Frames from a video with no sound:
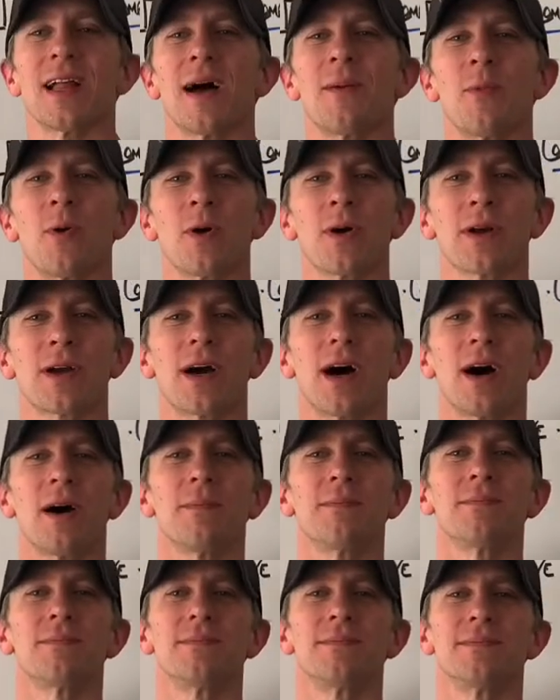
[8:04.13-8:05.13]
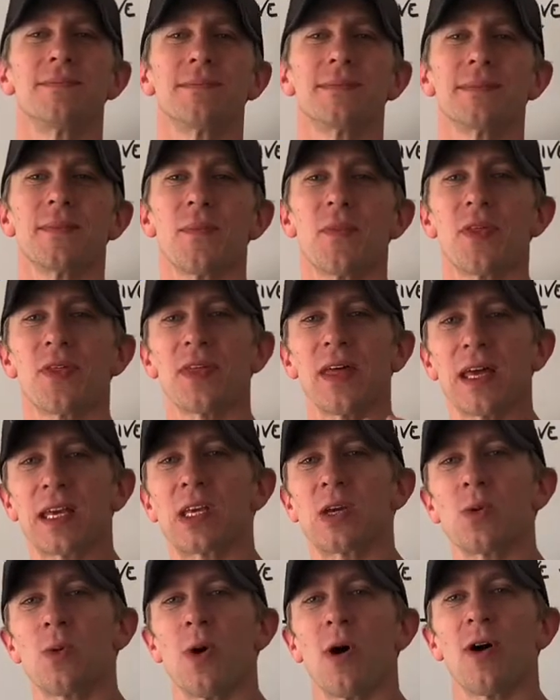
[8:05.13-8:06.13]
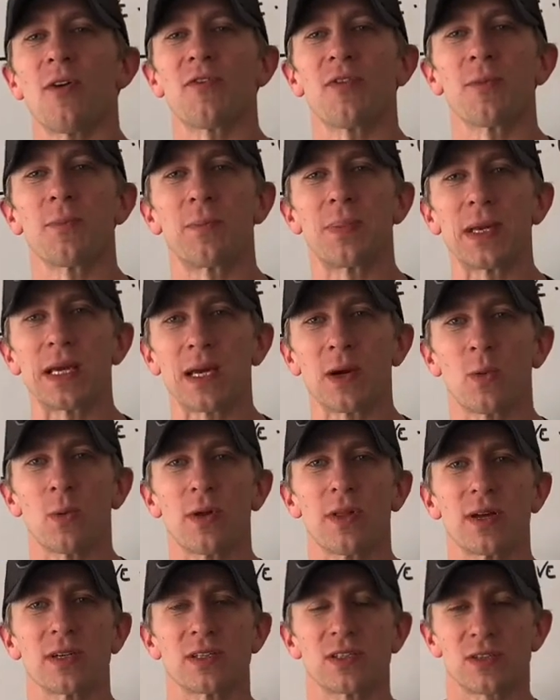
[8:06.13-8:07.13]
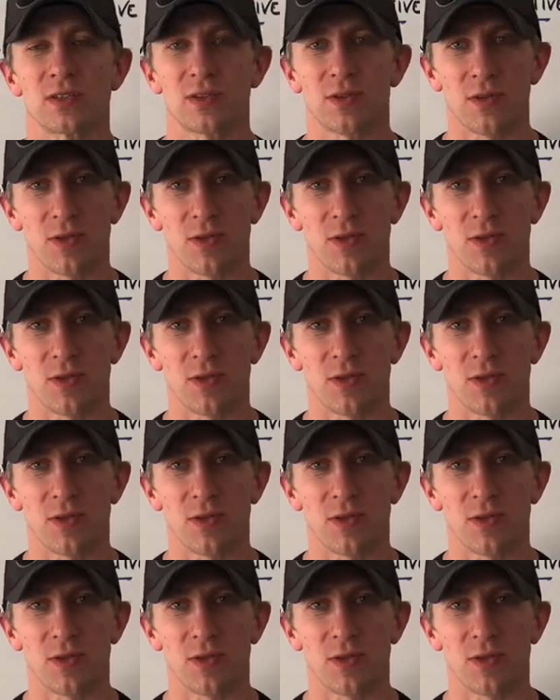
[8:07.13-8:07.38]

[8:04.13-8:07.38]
more to come. Thank you all for being with us